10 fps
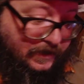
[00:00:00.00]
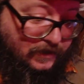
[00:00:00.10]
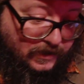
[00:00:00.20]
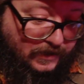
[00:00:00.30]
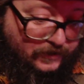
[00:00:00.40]

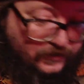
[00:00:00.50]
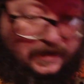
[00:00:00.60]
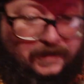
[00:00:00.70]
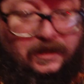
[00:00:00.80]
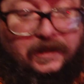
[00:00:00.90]
Look, I just
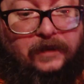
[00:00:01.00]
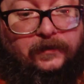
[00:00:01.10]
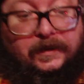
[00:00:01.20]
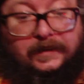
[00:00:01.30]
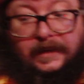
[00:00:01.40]
got lucky
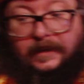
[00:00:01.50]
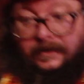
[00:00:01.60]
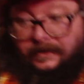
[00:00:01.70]
one day.